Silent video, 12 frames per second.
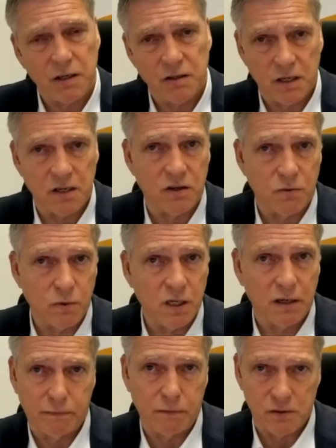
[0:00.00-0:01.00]
such a weak
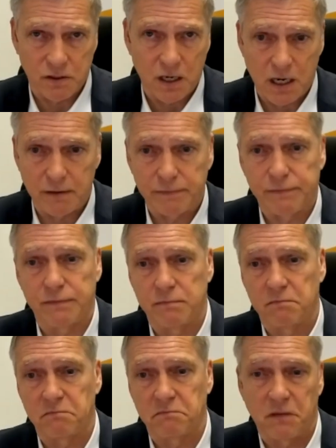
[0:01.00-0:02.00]
first half,
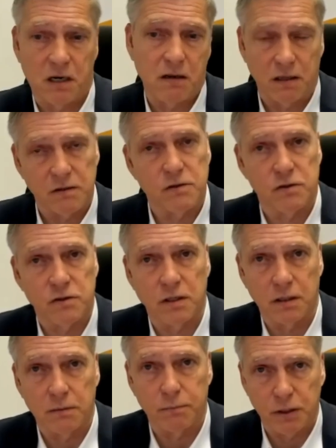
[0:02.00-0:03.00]
I think this is still
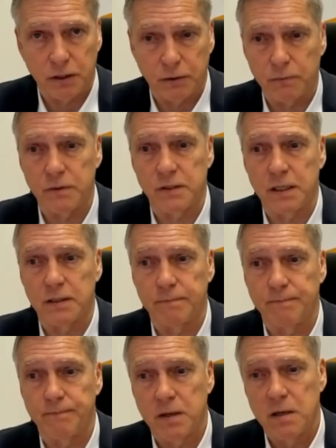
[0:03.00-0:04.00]
a pretty good result.
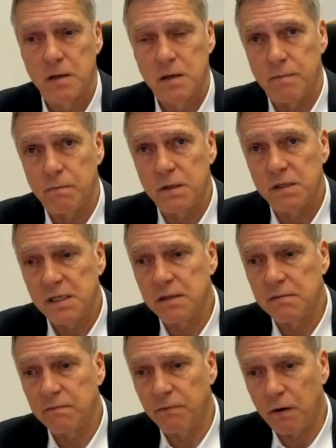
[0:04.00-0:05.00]
We see
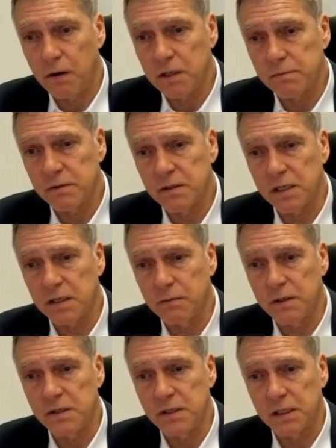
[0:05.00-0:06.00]
volumes
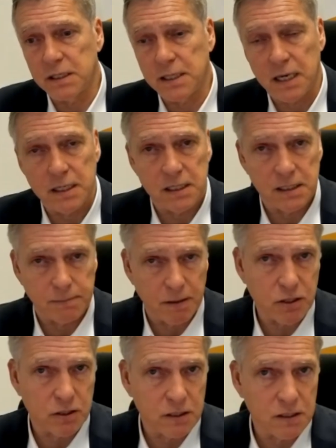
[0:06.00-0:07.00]
increasing in
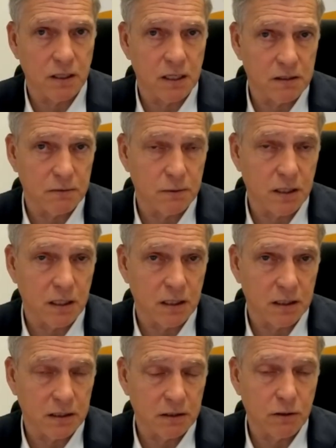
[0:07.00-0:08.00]
specialties as we
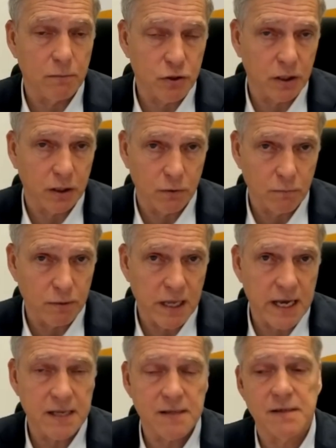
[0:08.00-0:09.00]
are commissioning new
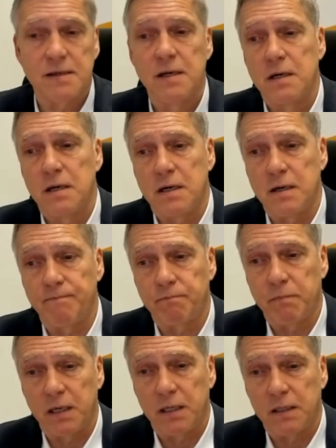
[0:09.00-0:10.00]
plants.
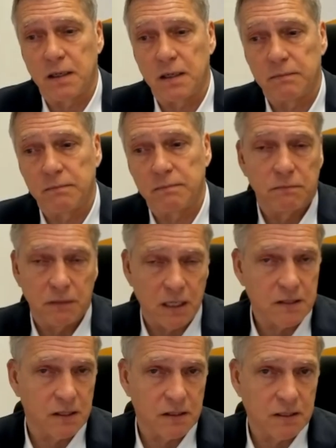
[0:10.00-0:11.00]
And
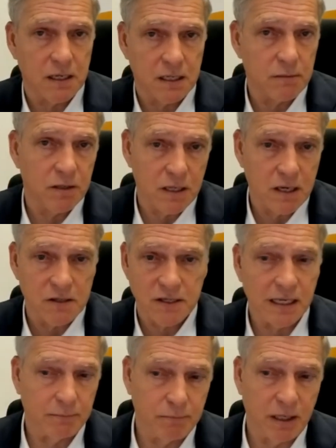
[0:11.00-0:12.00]
as I said, EBITDA is
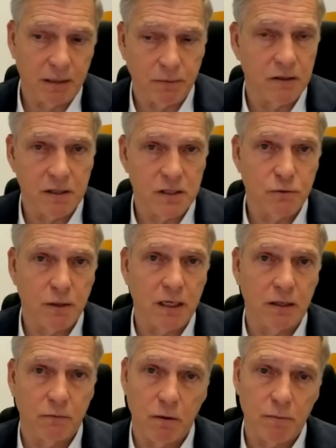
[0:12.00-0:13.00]
held back by these
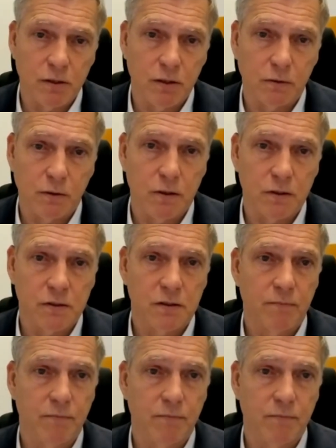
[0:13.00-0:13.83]
trailing raw material costs.